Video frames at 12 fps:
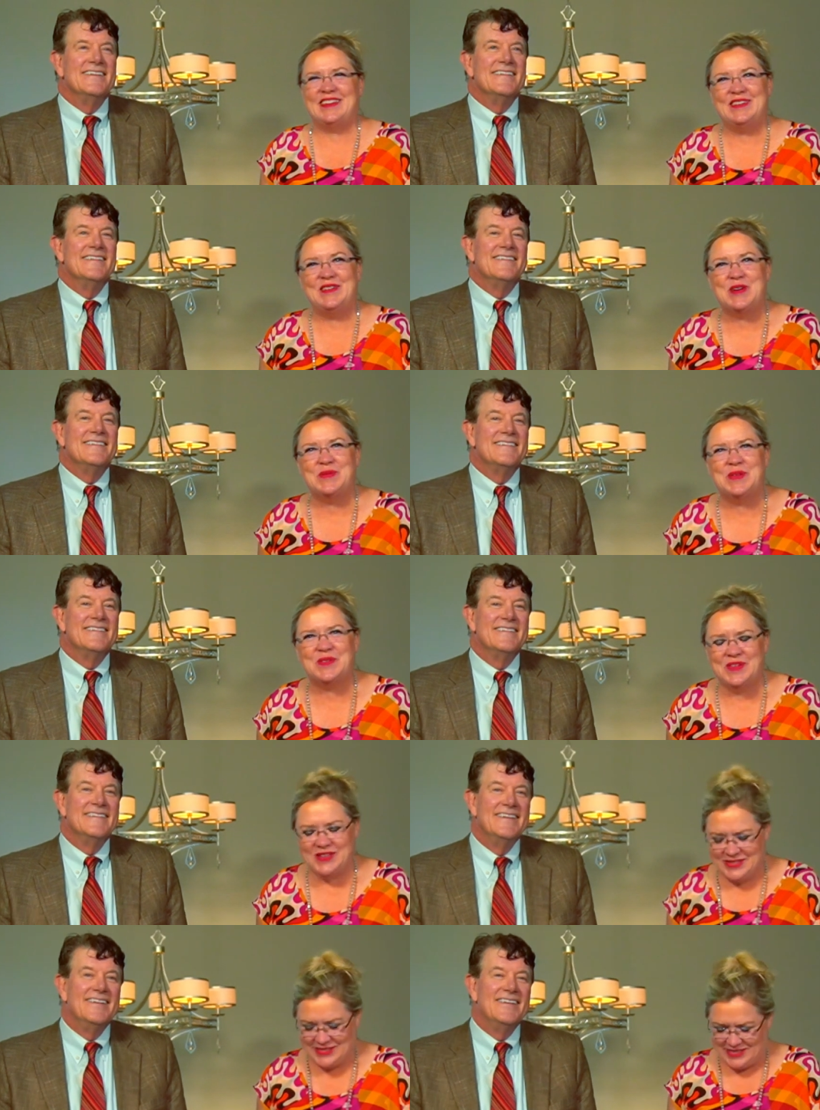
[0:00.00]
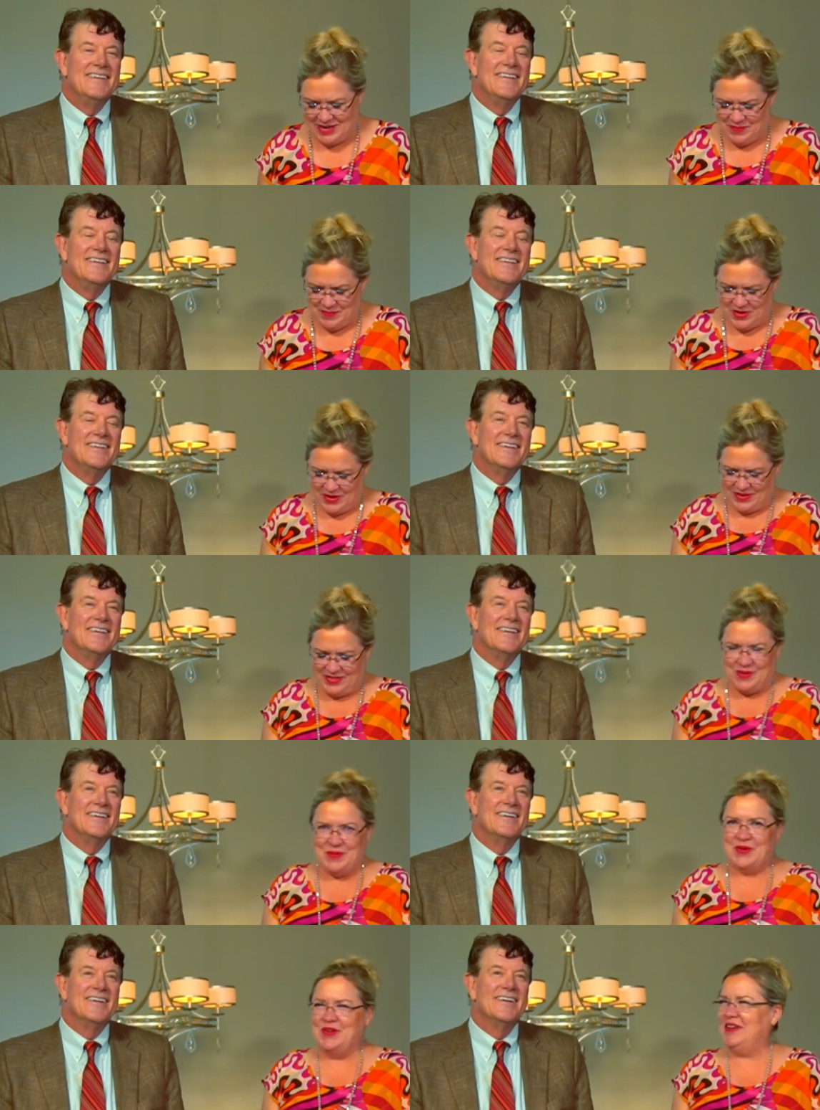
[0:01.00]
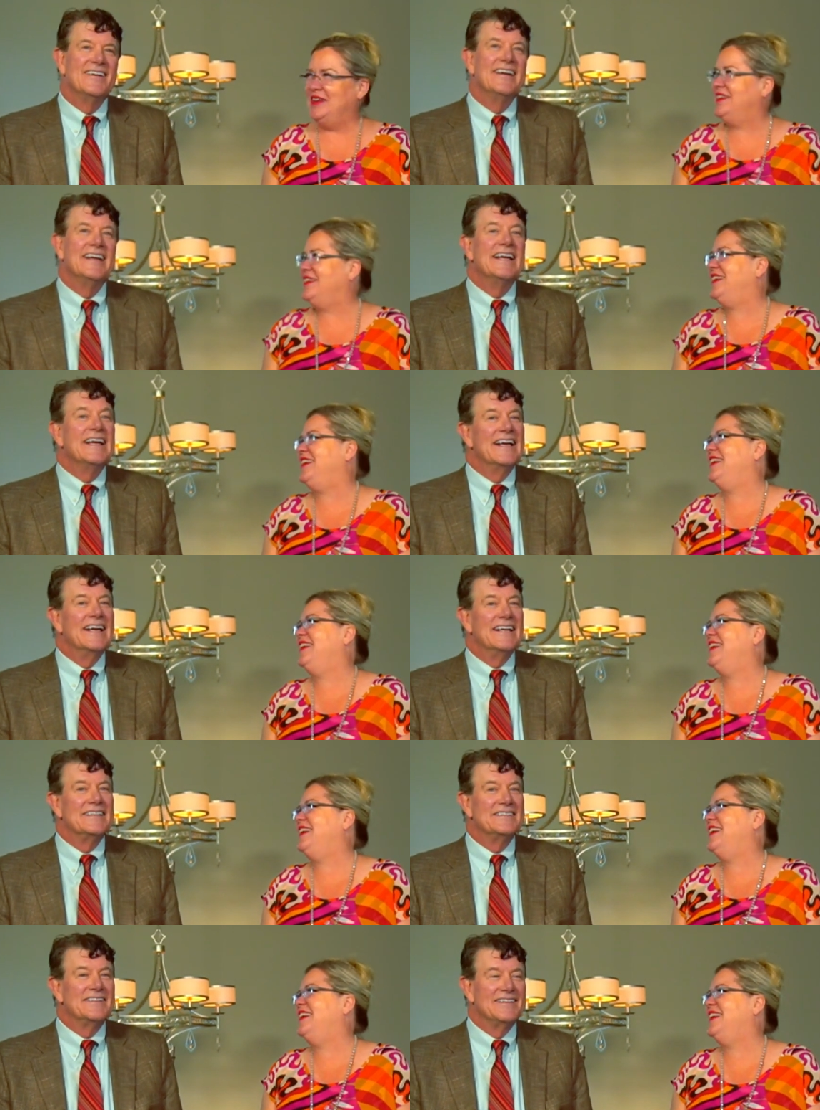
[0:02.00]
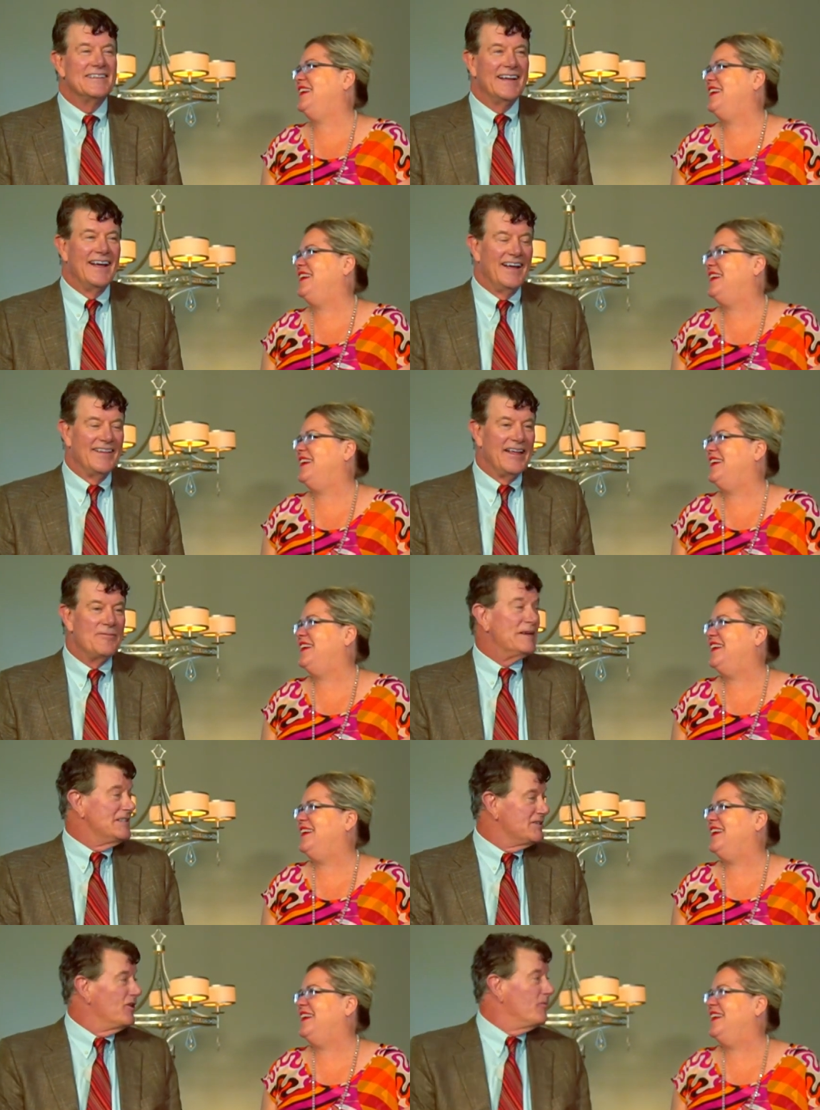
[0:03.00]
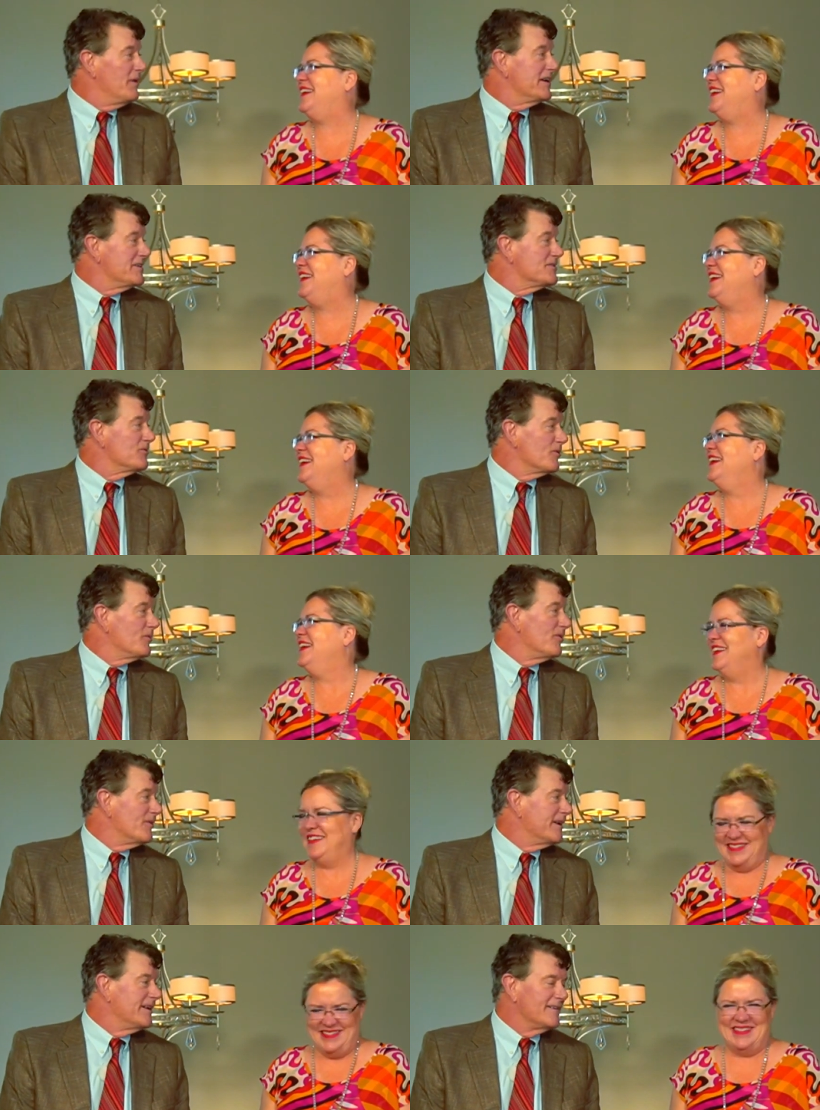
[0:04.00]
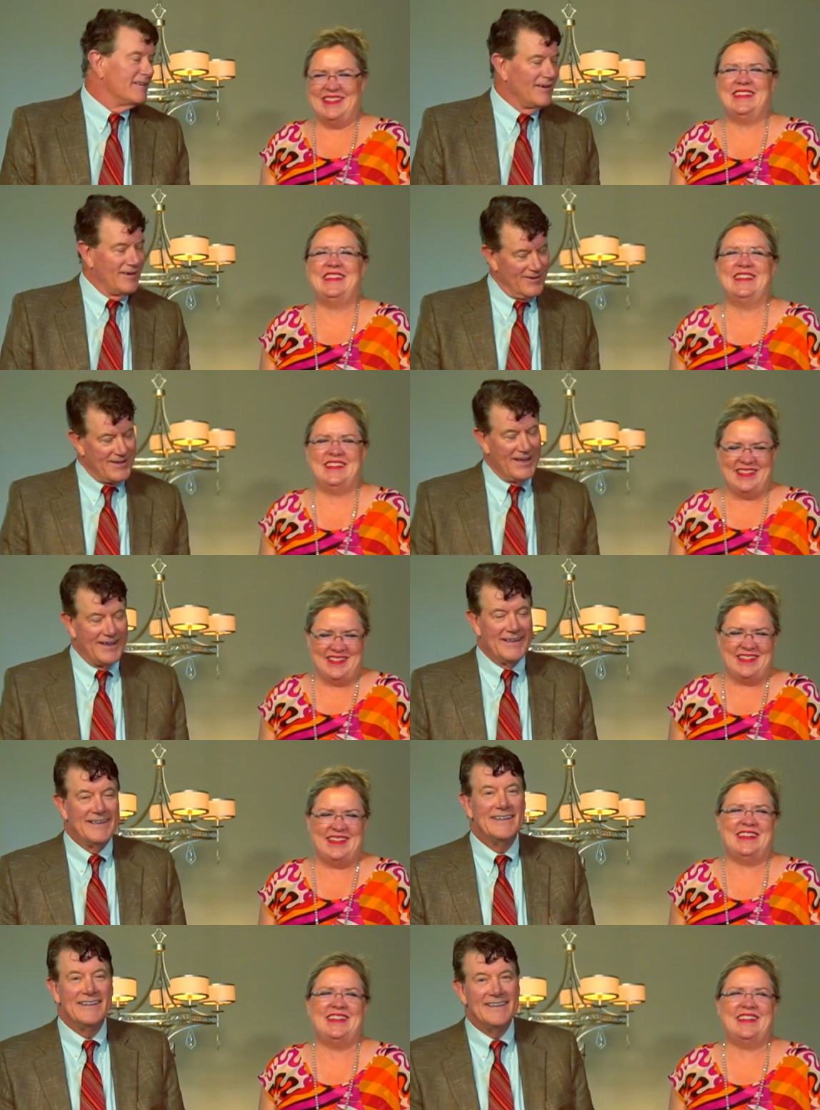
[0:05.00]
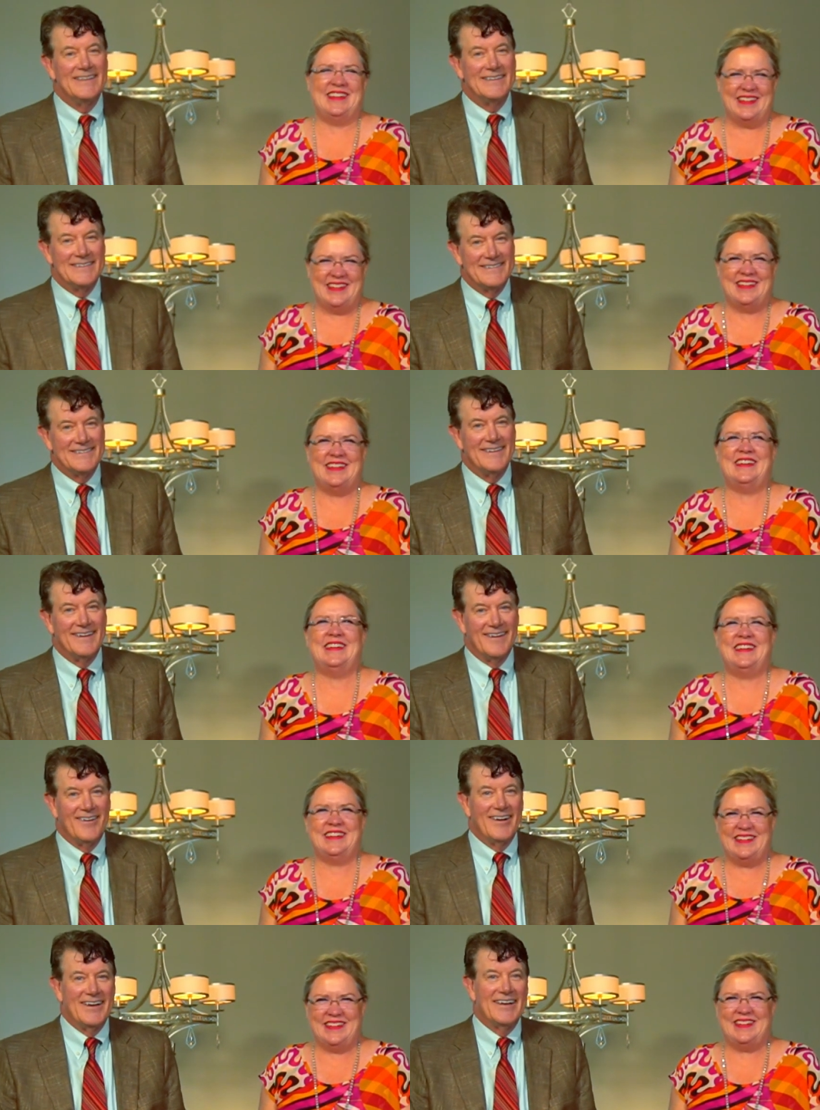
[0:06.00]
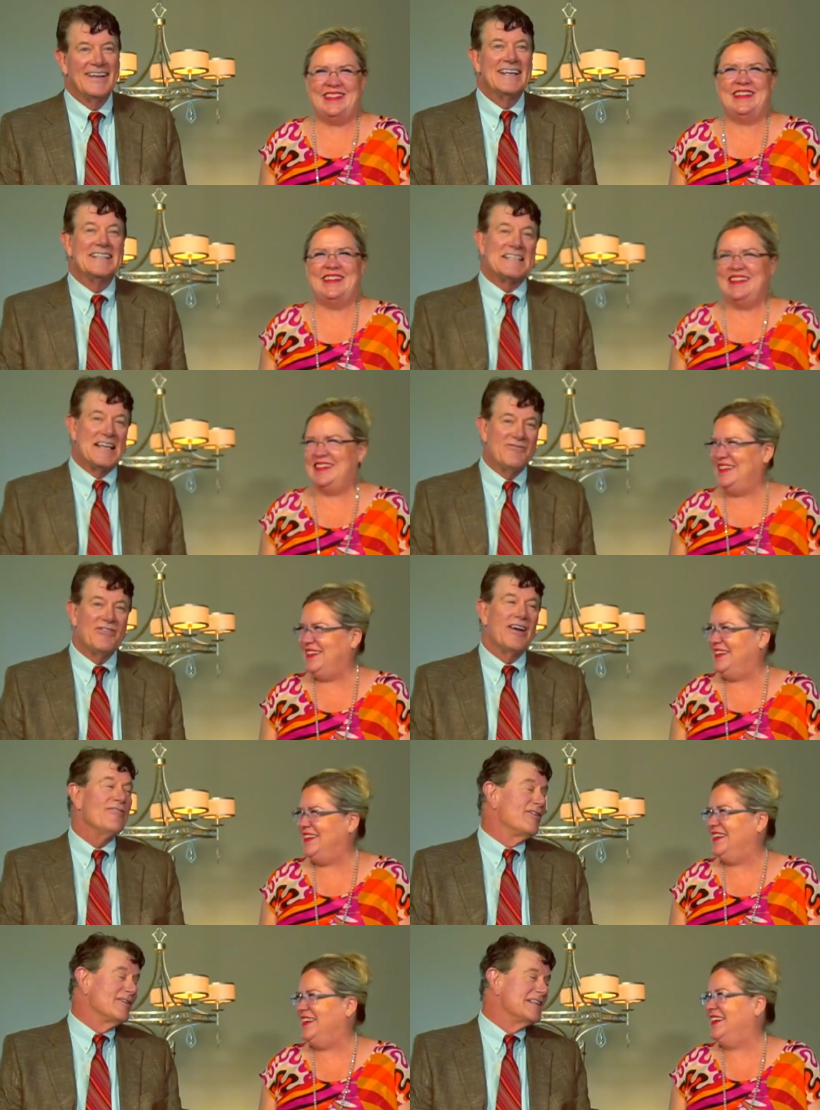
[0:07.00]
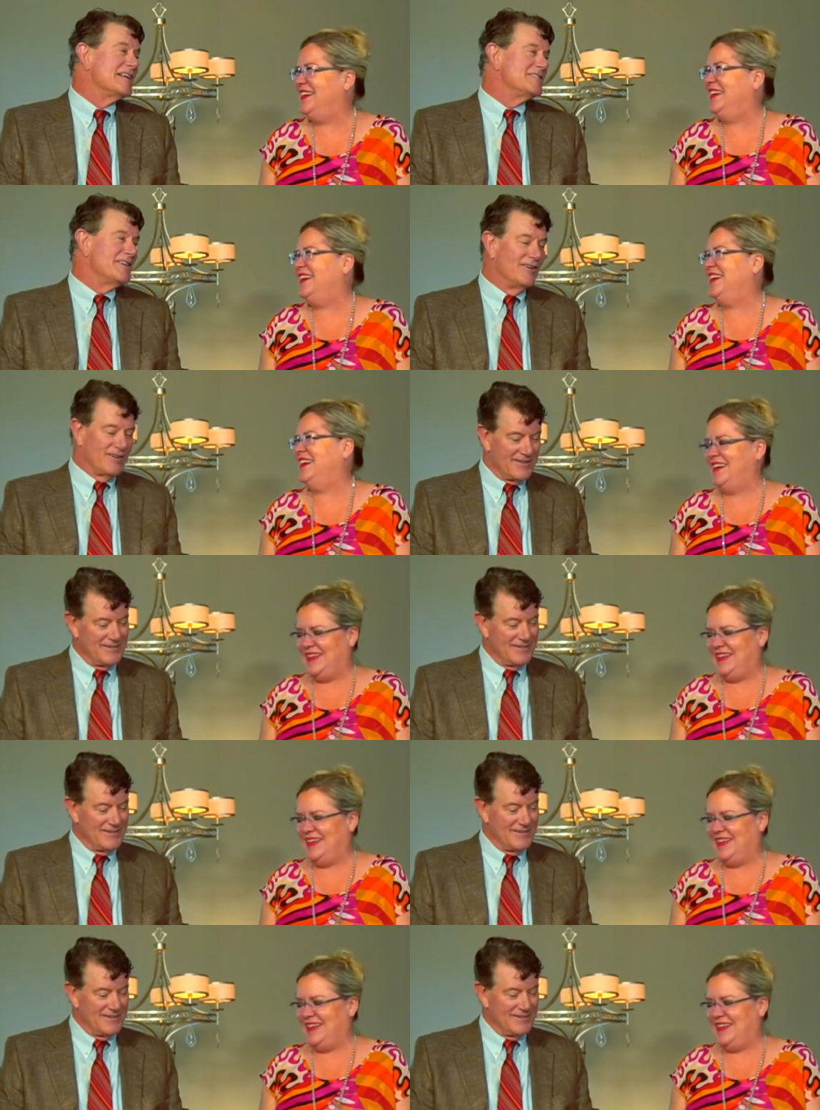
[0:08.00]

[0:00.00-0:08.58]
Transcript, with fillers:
Speaker 1: the normal real estate market that we're in.
Speaker 2: Yes, that means nobody's normal, right? Okay. That's, all right. Yes, I've heard that joke.